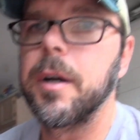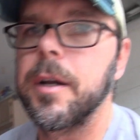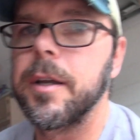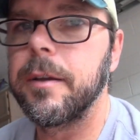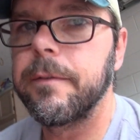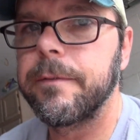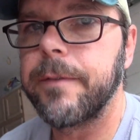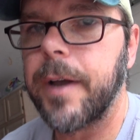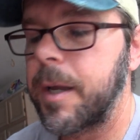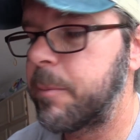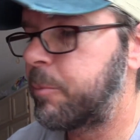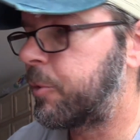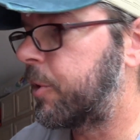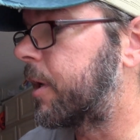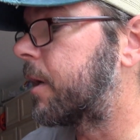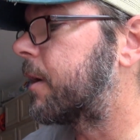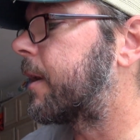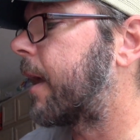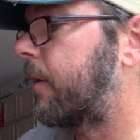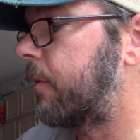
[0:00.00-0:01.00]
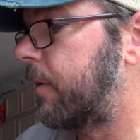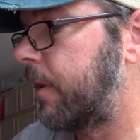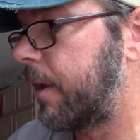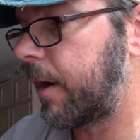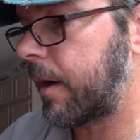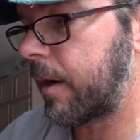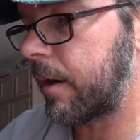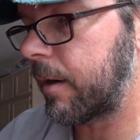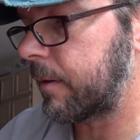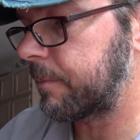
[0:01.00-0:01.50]
if I put it down
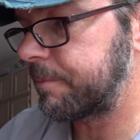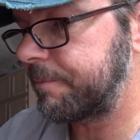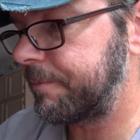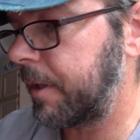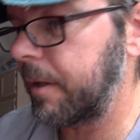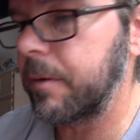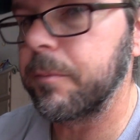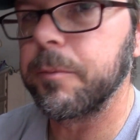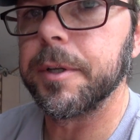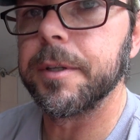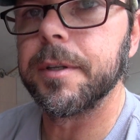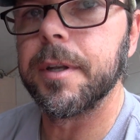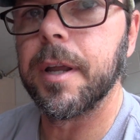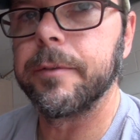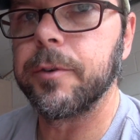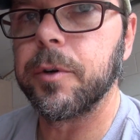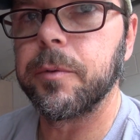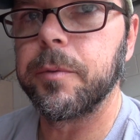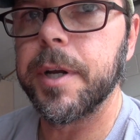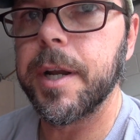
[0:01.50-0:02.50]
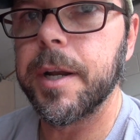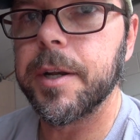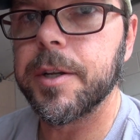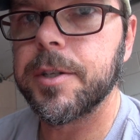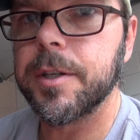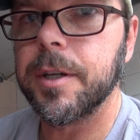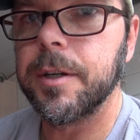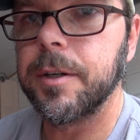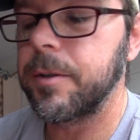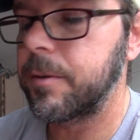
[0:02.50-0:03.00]
there, it would never reach,
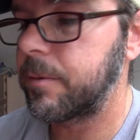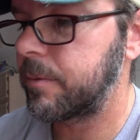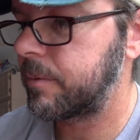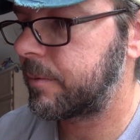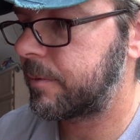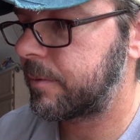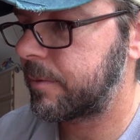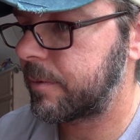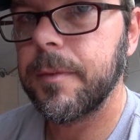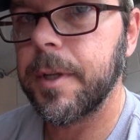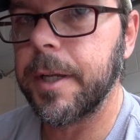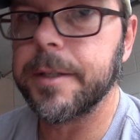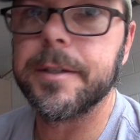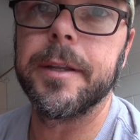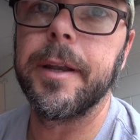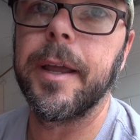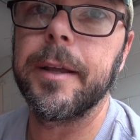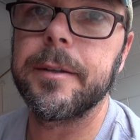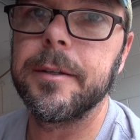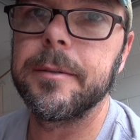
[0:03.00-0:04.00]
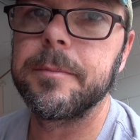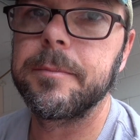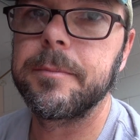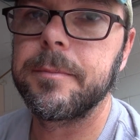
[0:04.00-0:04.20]
so it's connected.